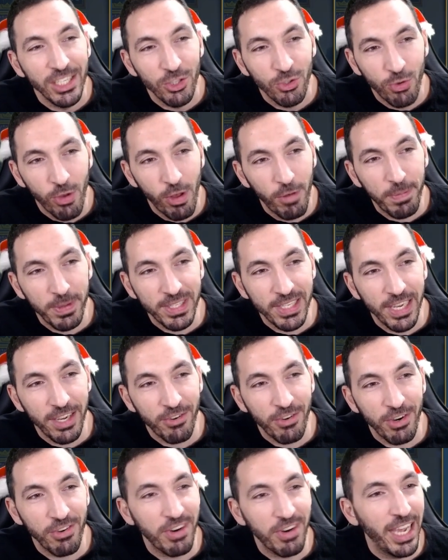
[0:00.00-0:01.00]
twelve percent
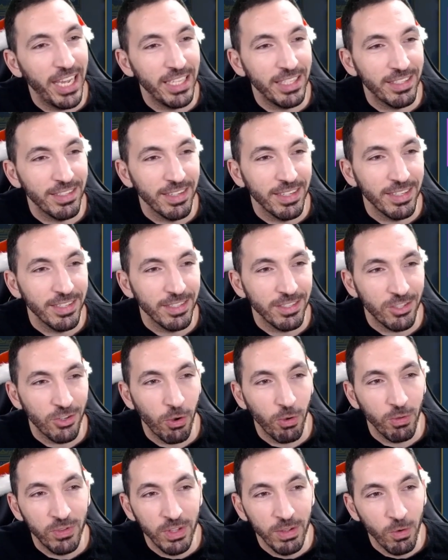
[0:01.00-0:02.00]
crit rate.
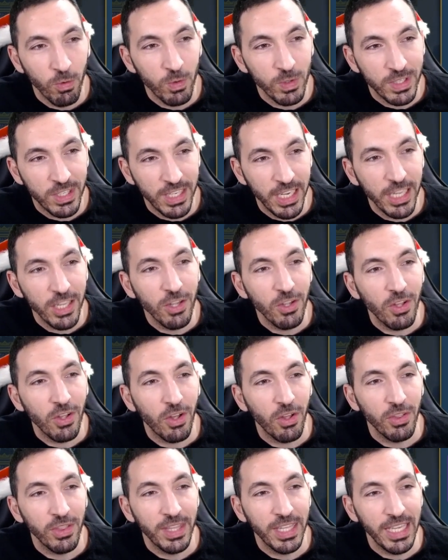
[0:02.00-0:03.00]
So single
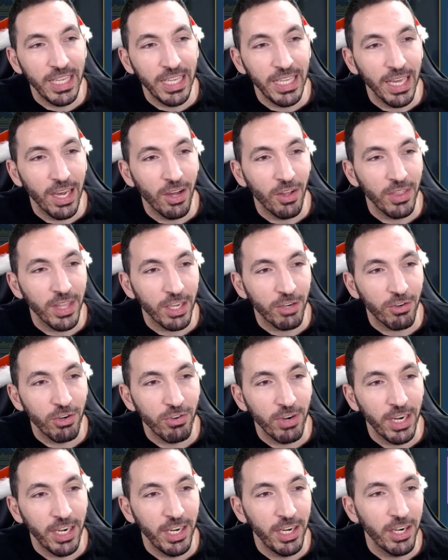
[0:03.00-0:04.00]
on the on the
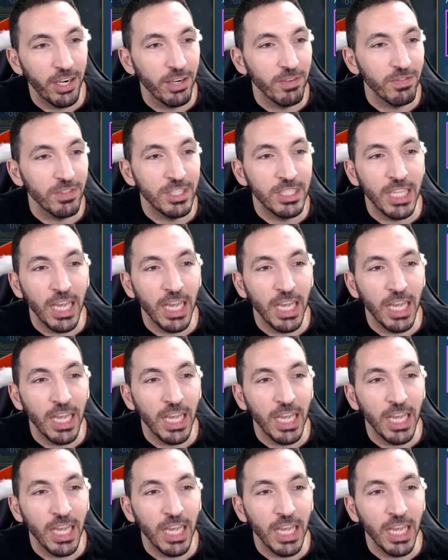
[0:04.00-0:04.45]
crit rate here,